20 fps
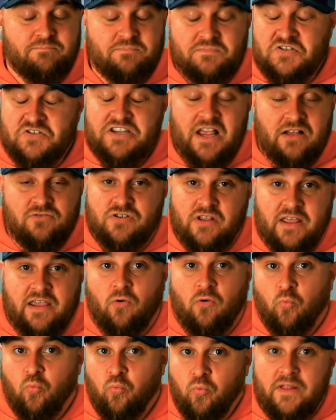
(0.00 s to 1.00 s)
Sounds like a
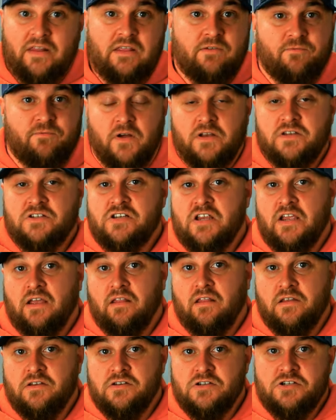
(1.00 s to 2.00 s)
really fun
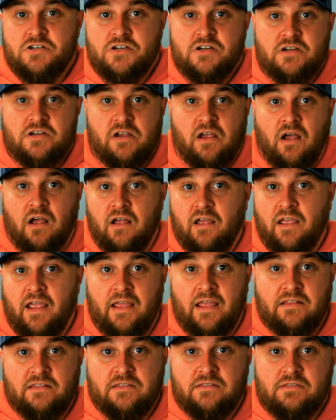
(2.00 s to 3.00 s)
challenge,
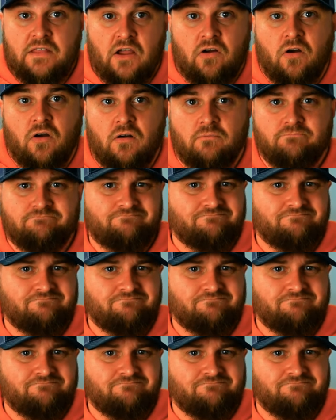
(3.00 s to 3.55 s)
and there